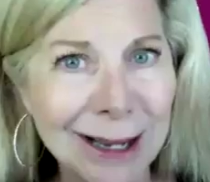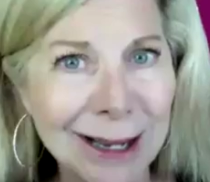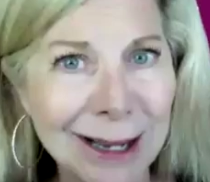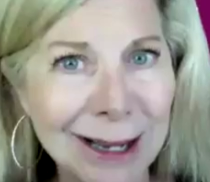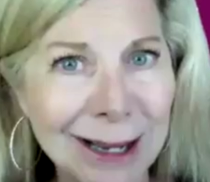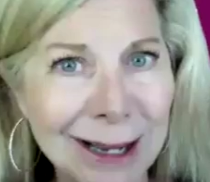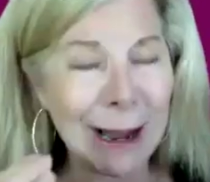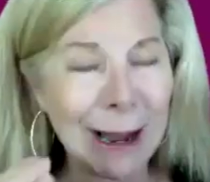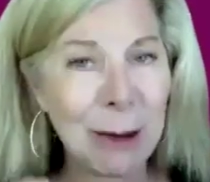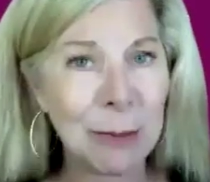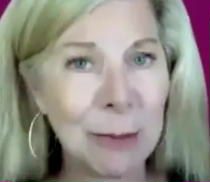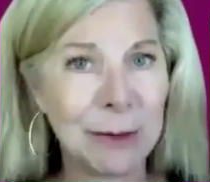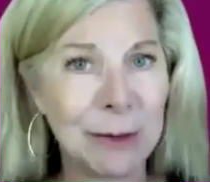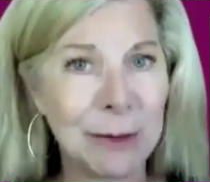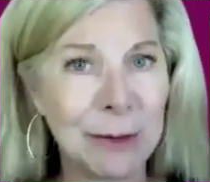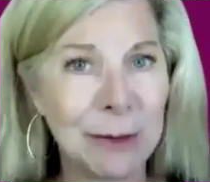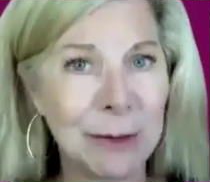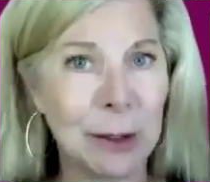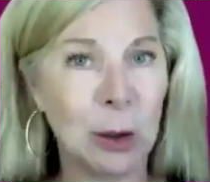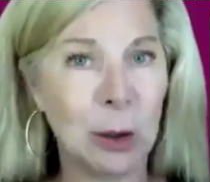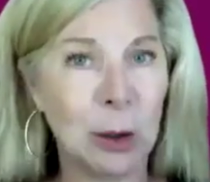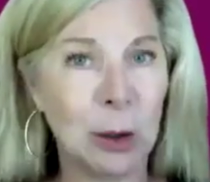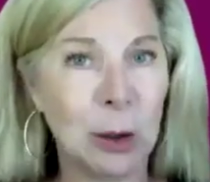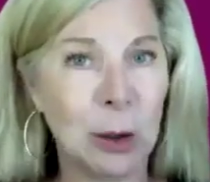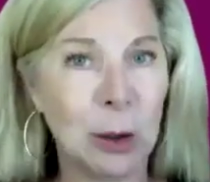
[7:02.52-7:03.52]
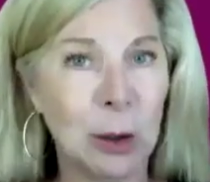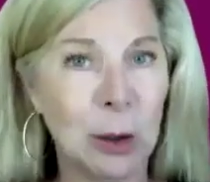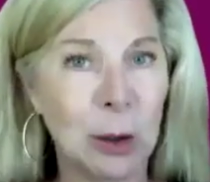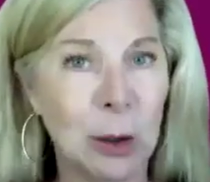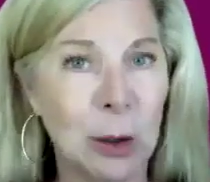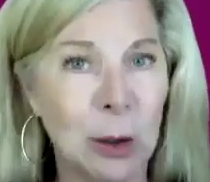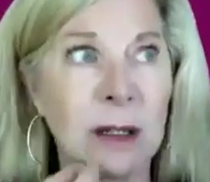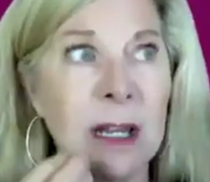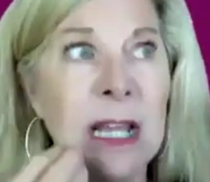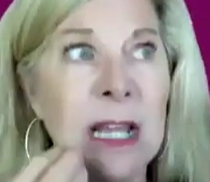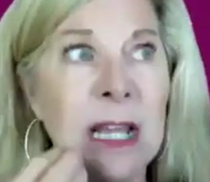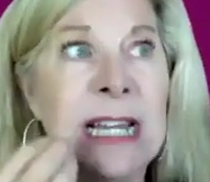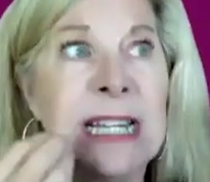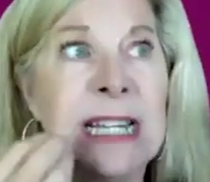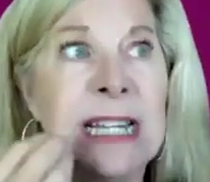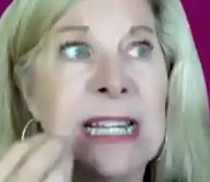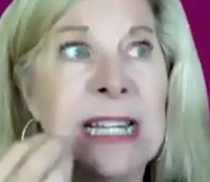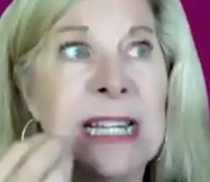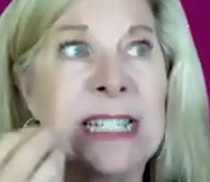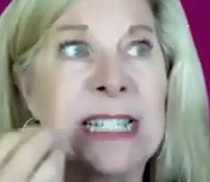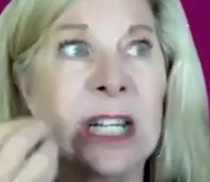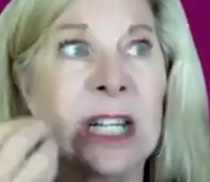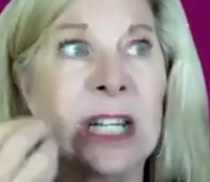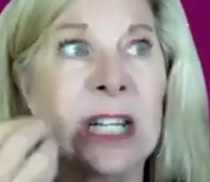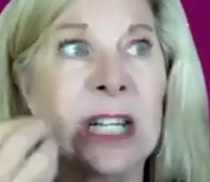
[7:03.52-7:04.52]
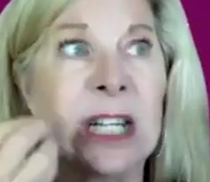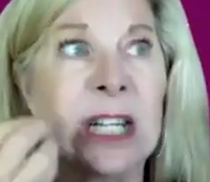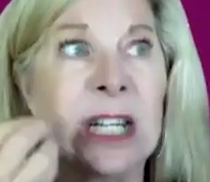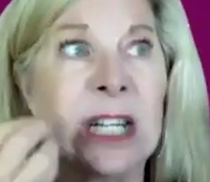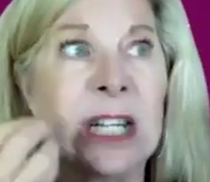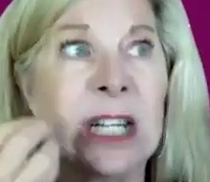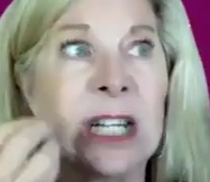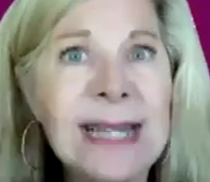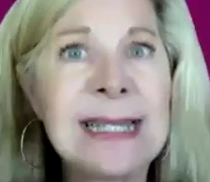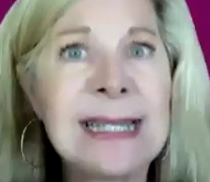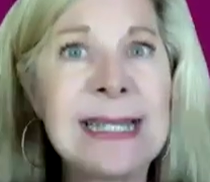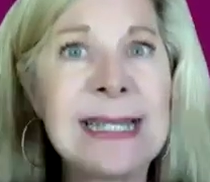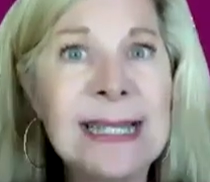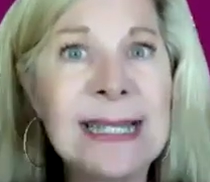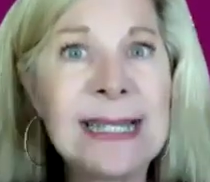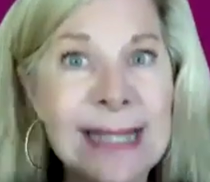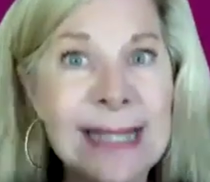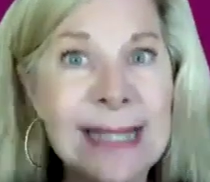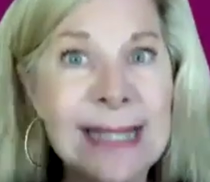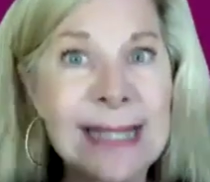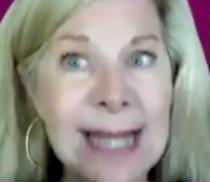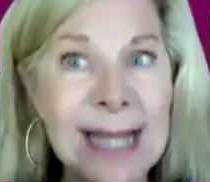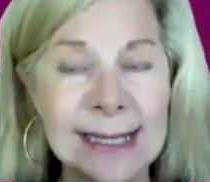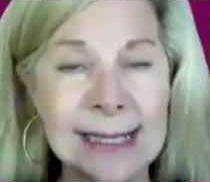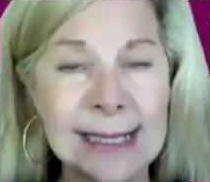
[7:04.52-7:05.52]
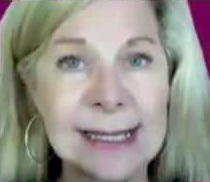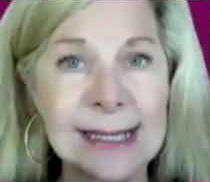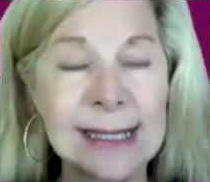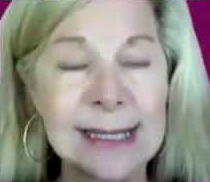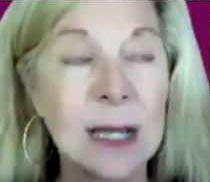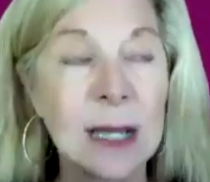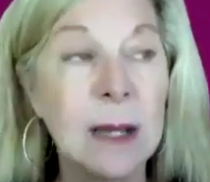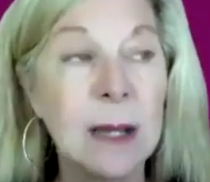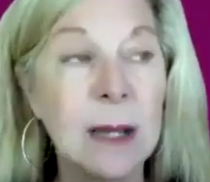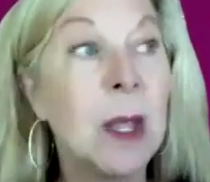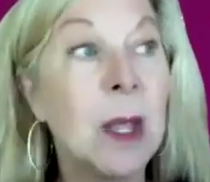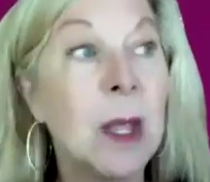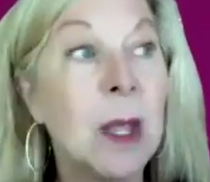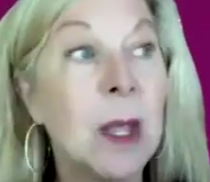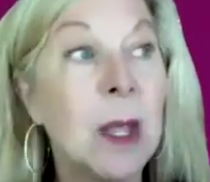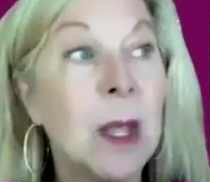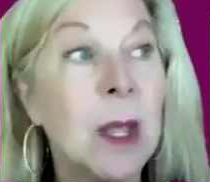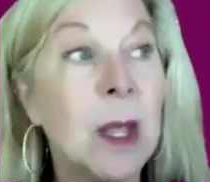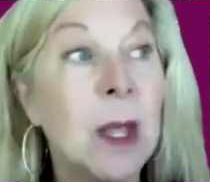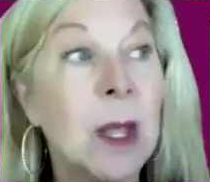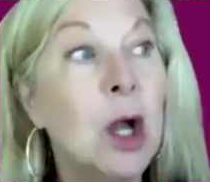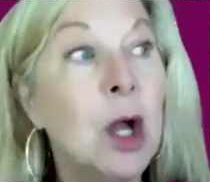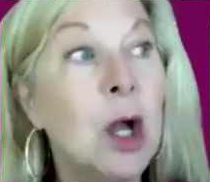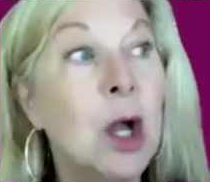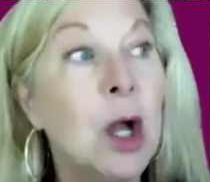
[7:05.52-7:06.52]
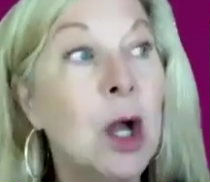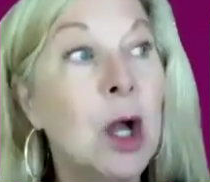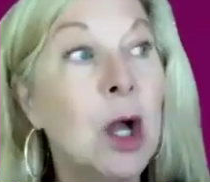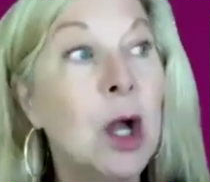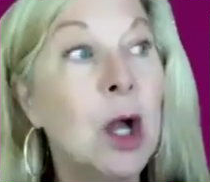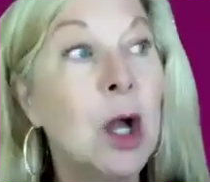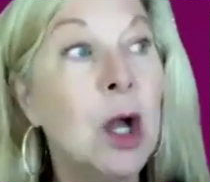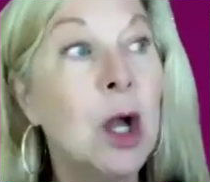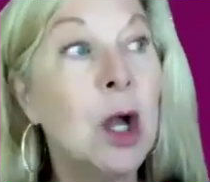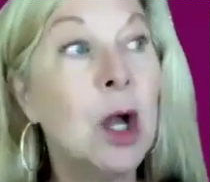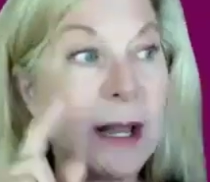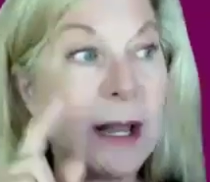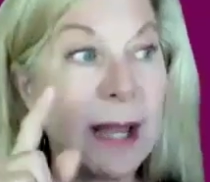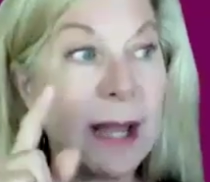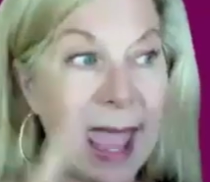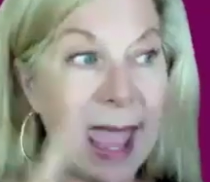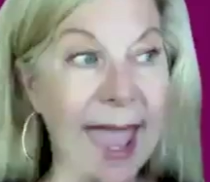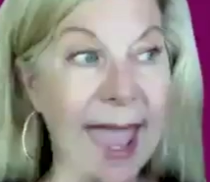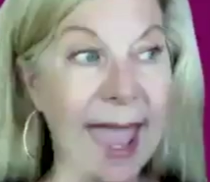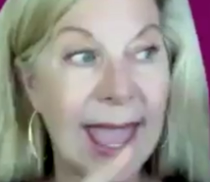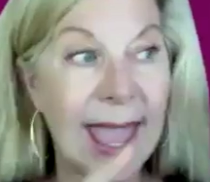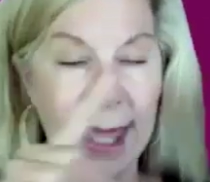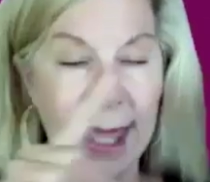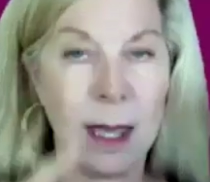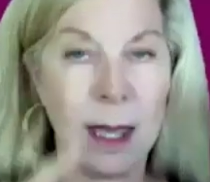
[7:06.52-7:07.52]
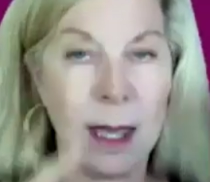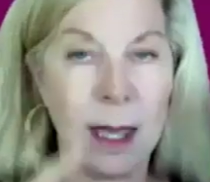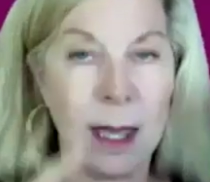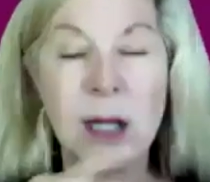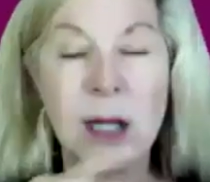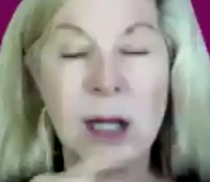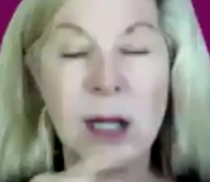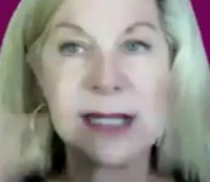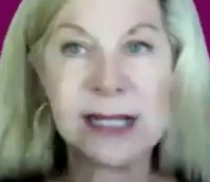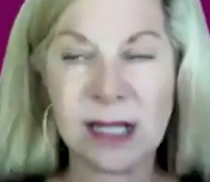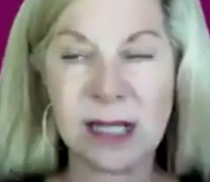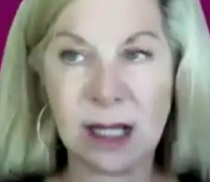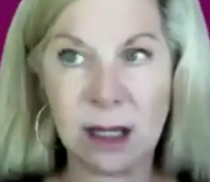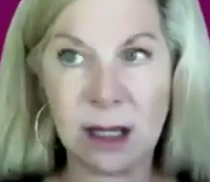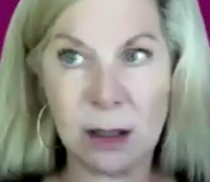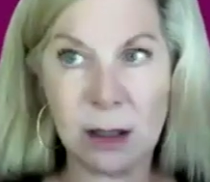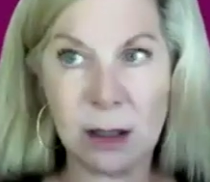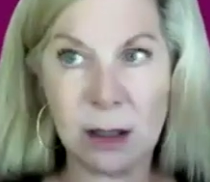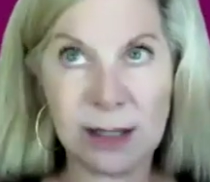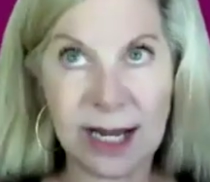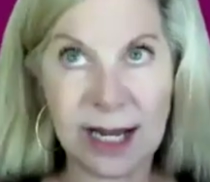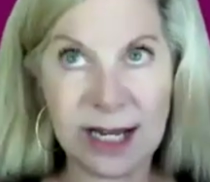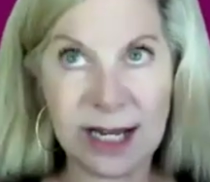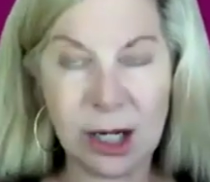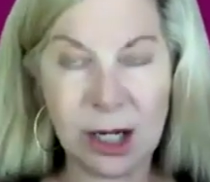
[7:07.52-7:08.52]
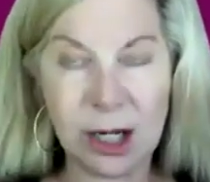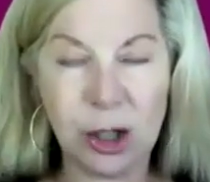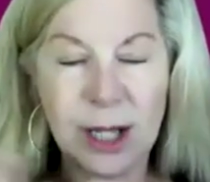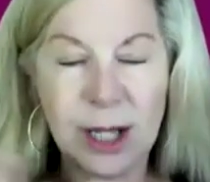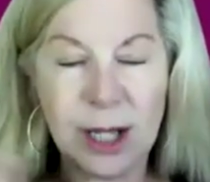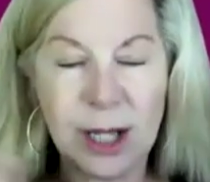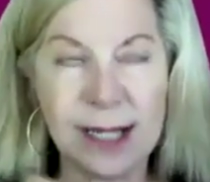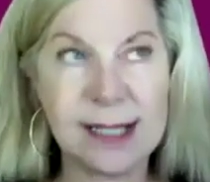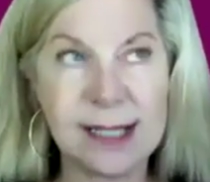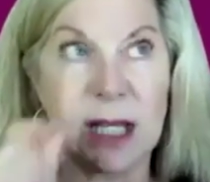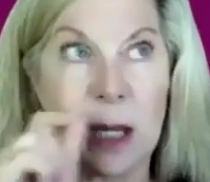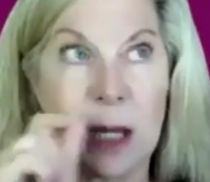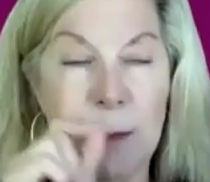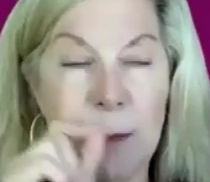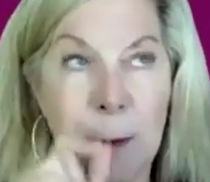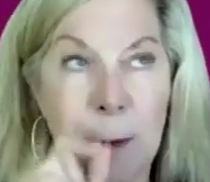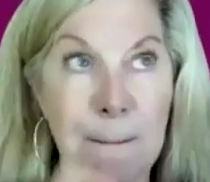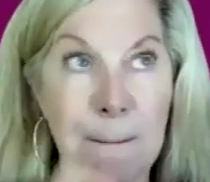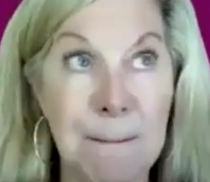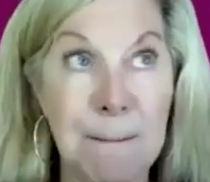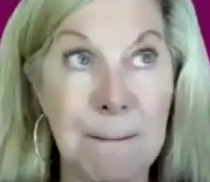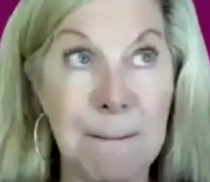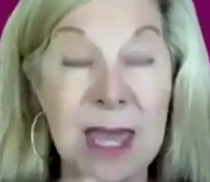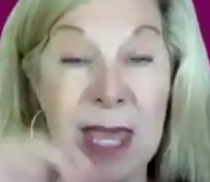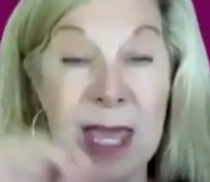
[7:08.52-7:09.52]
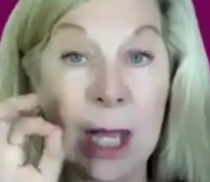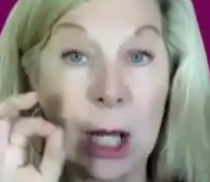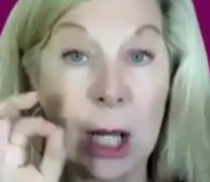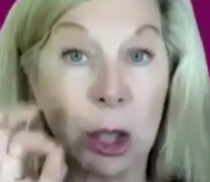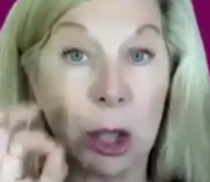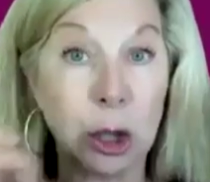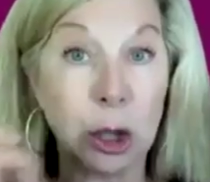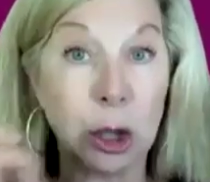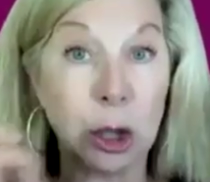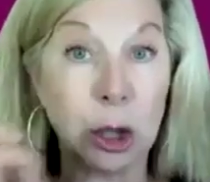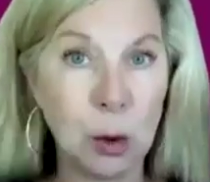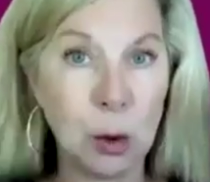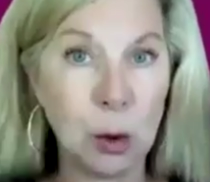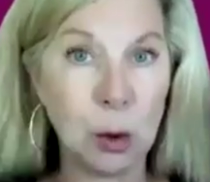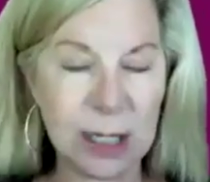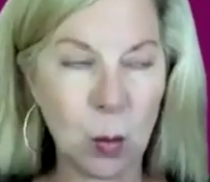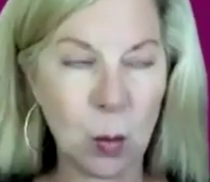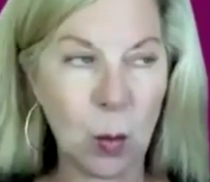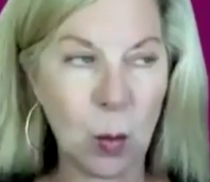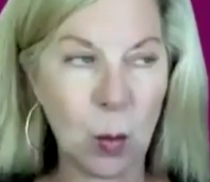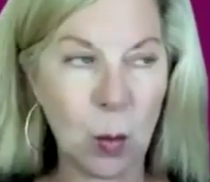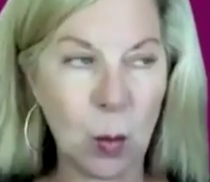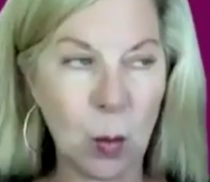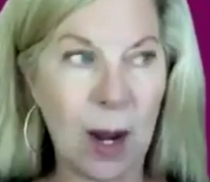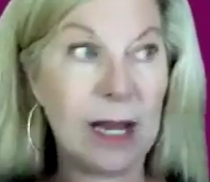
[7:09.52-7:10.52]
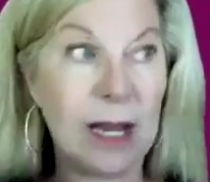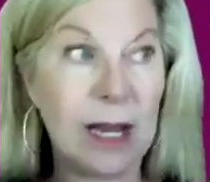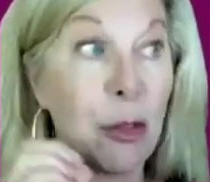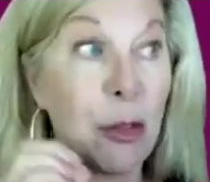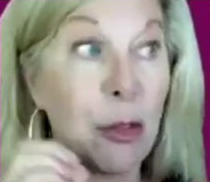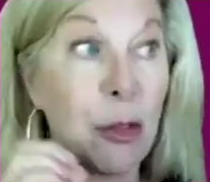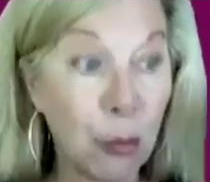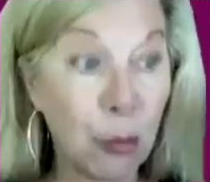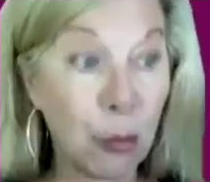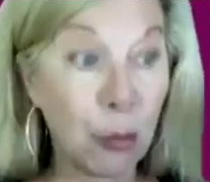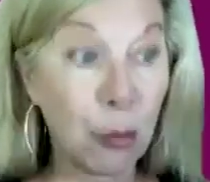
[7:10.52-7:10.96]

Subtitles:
You got to play around with it a little while till it makes sense. So number one, A, getting a good night's sleep. B, losing weight.